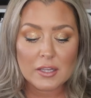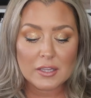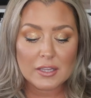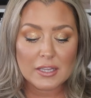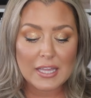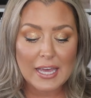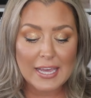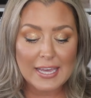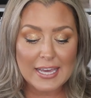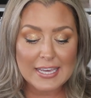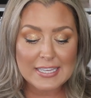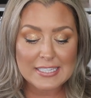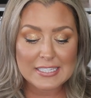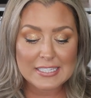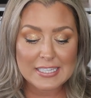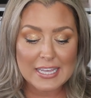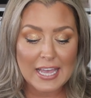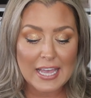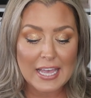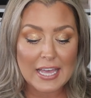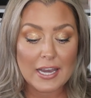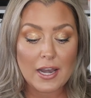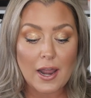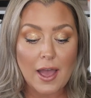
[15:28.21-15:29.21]
Like I
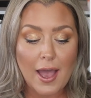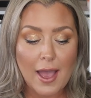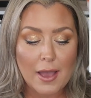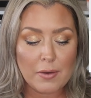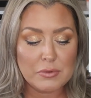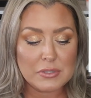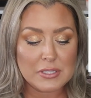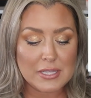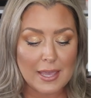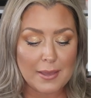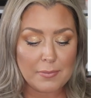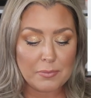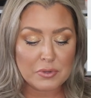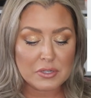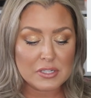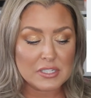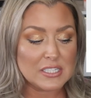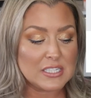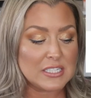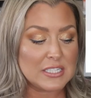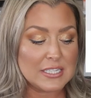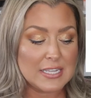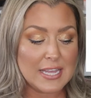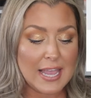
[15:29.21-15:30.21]
said, I was able to
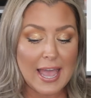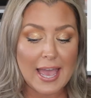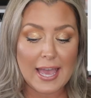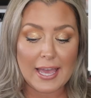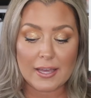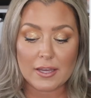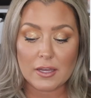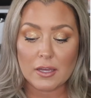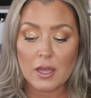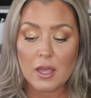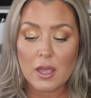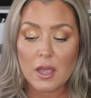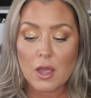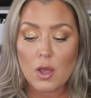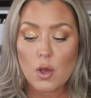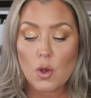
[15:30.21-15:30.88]
snag